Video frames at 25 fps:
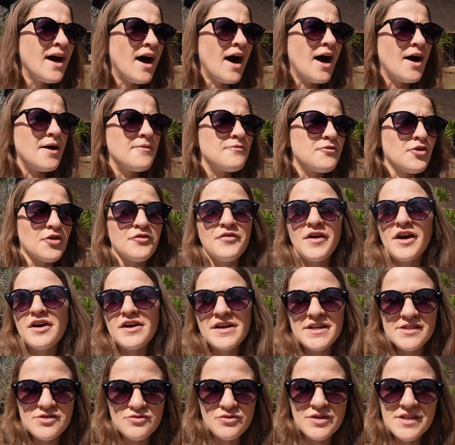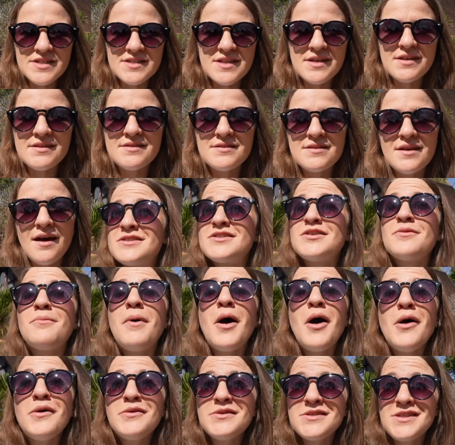um, for various reasons.
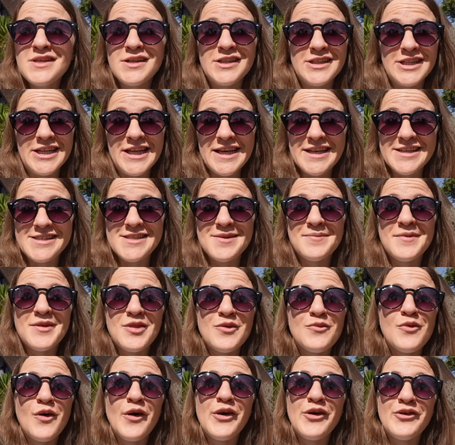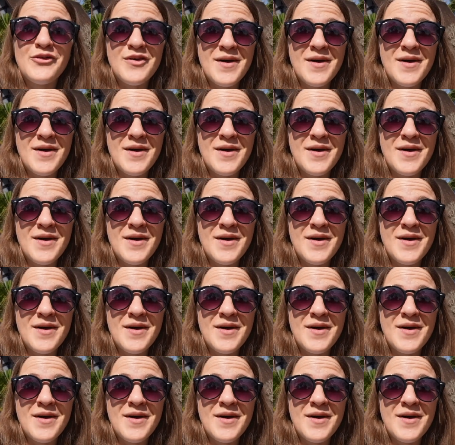Supposedly, some of the royal